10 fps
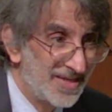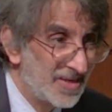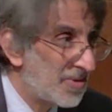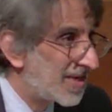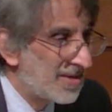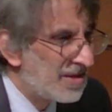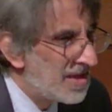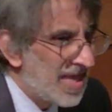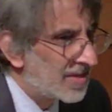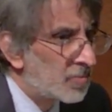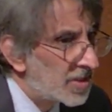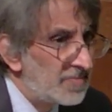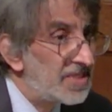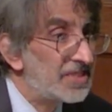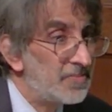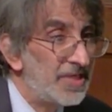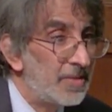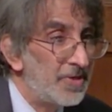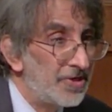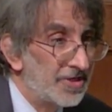you know and and what it means to be an
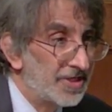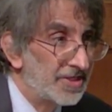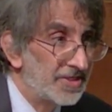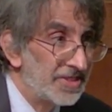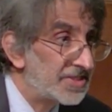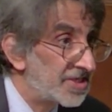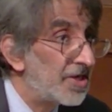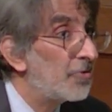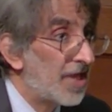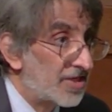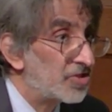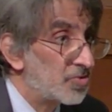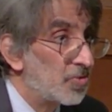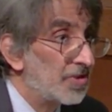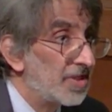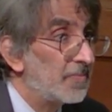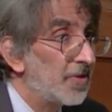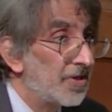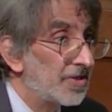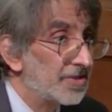American is to know that story in
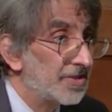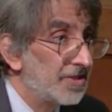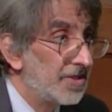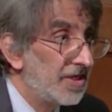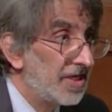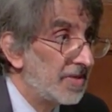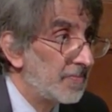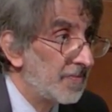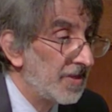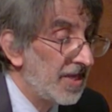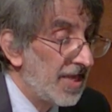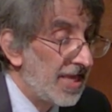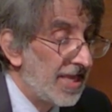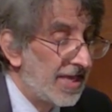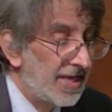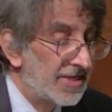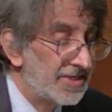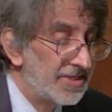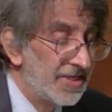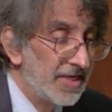part. Um,
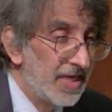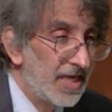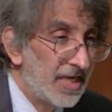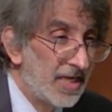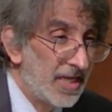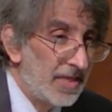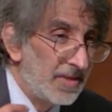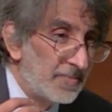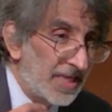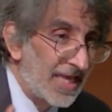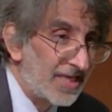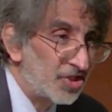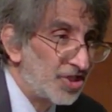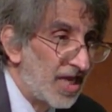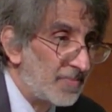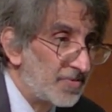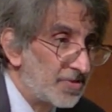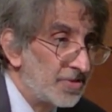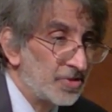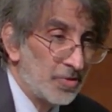and uh, in my last
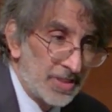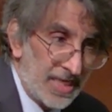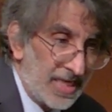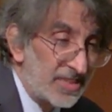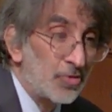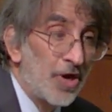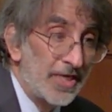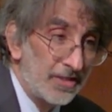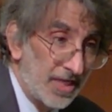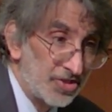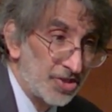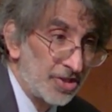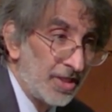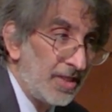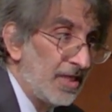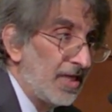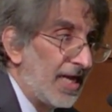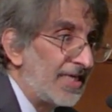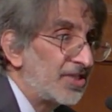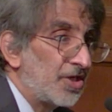chapter, so it's chronological.
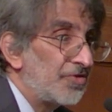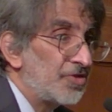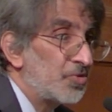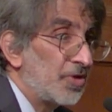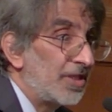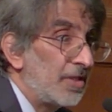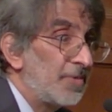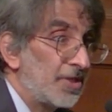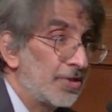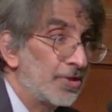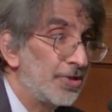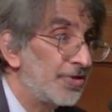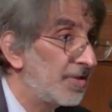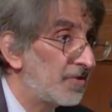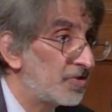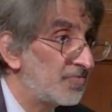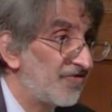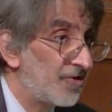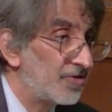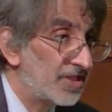I start the story a little bit earlier than most
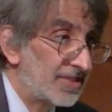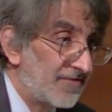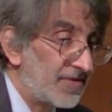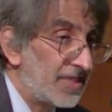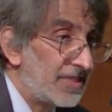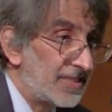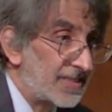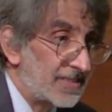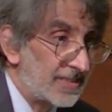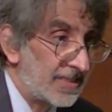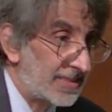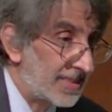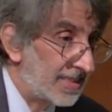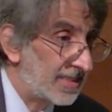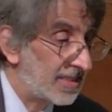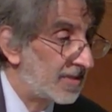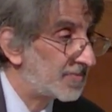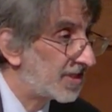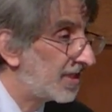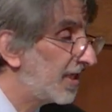folks, 1760. I take it up
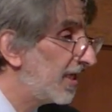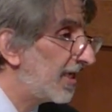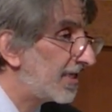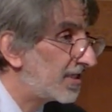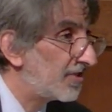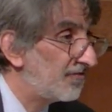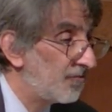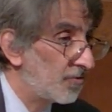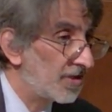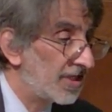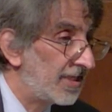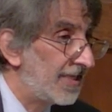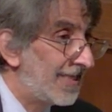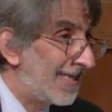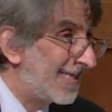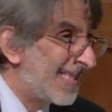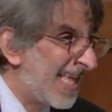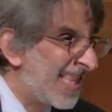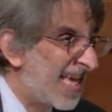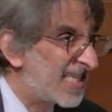to 1840, and in that
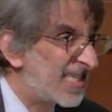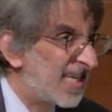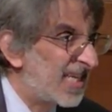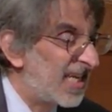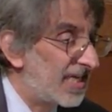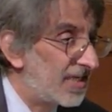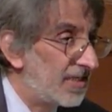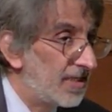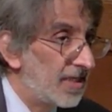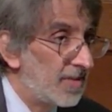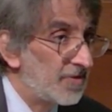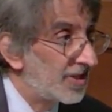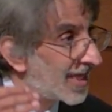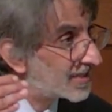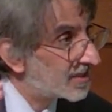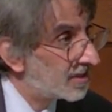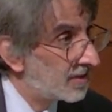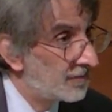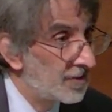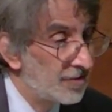last decade, um, the last of the
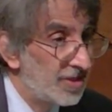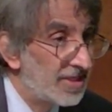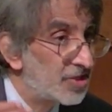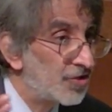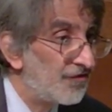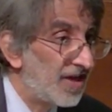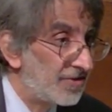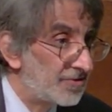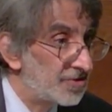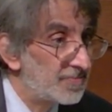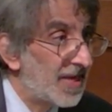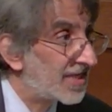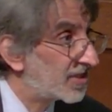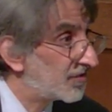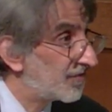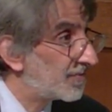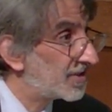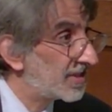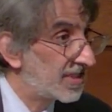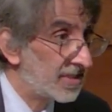the initial founders passes from the
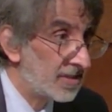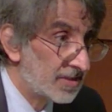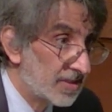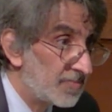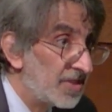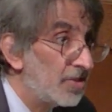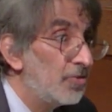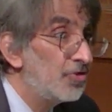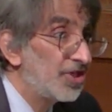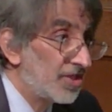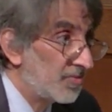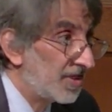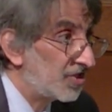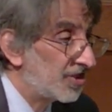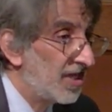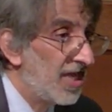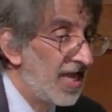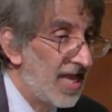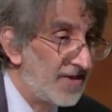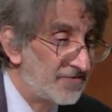scene. It's going to be a new generation
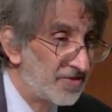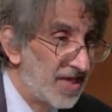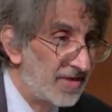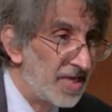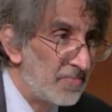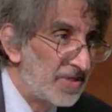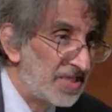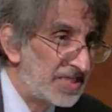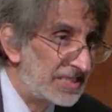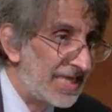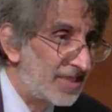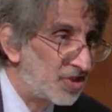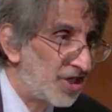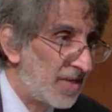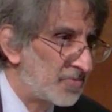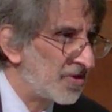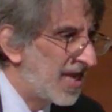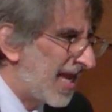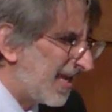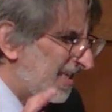after that. But in this last chapter,
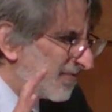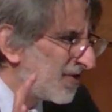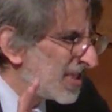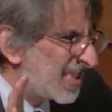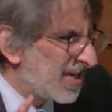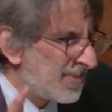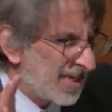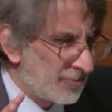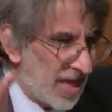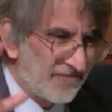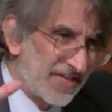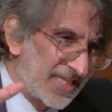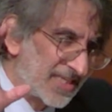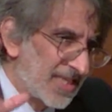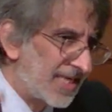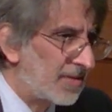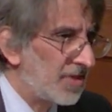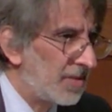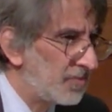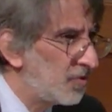it's very cinematographic. It's like a,
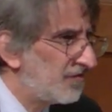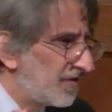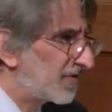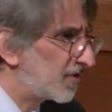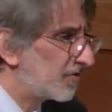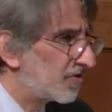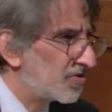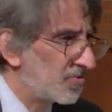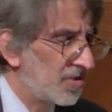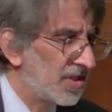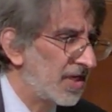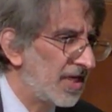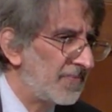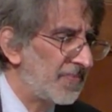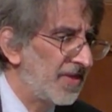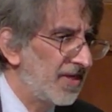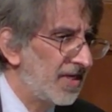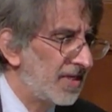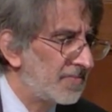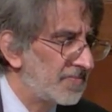a movie of a certain sort. Um,
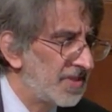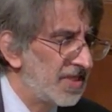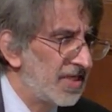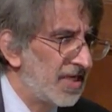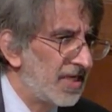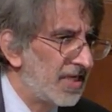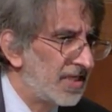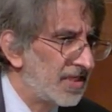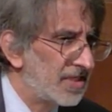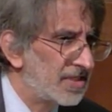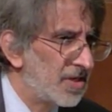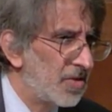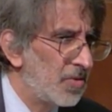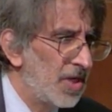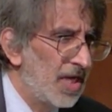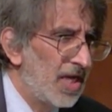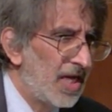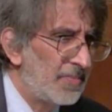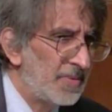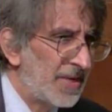um, uh, so
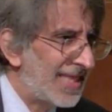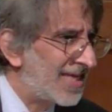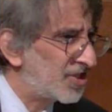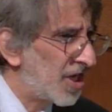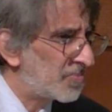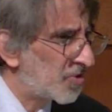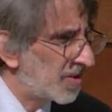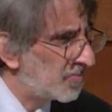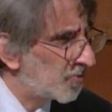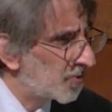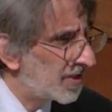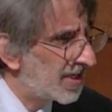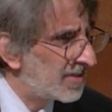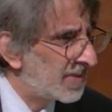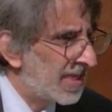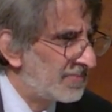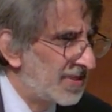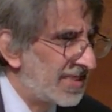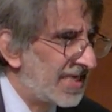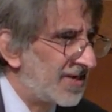um, in my last chapter, I bring my
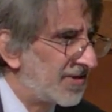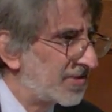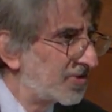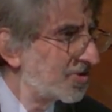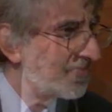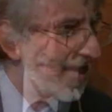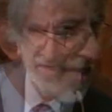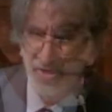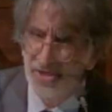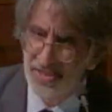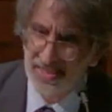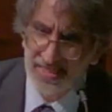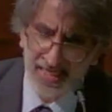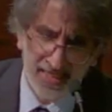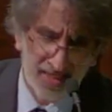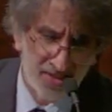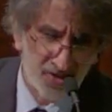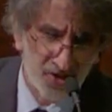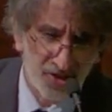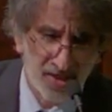big characters back on
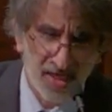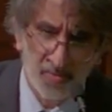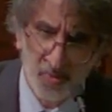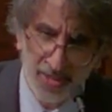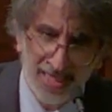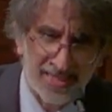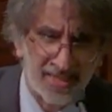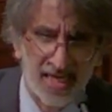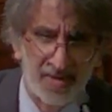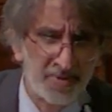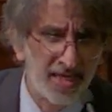stage um, one last time